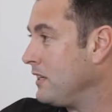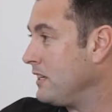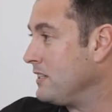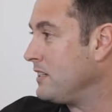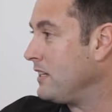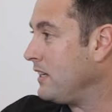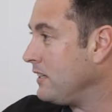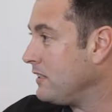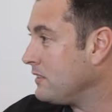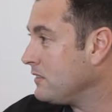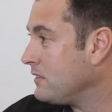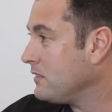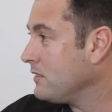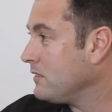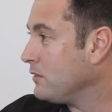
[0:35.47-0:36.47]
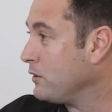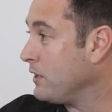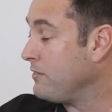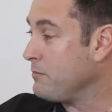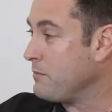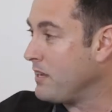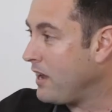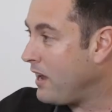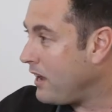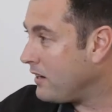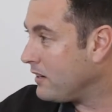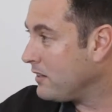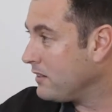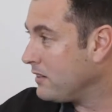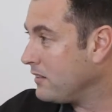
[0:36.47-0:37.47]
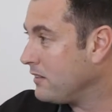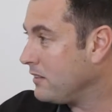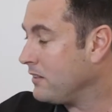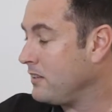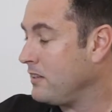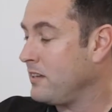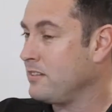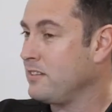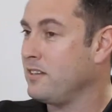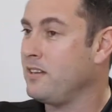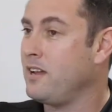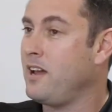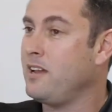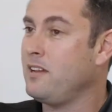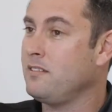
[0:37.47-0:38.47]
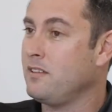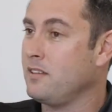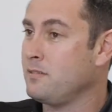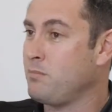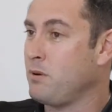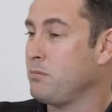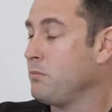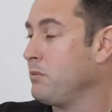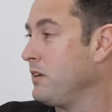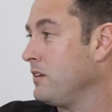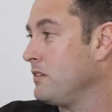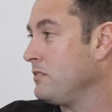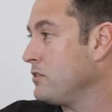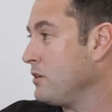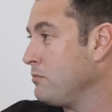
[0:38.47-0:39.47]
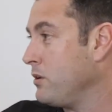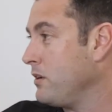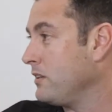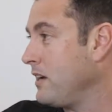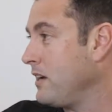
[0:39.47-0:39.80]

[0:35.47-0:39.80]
in tears or giving me a hug at the end of the day, that's probably a job well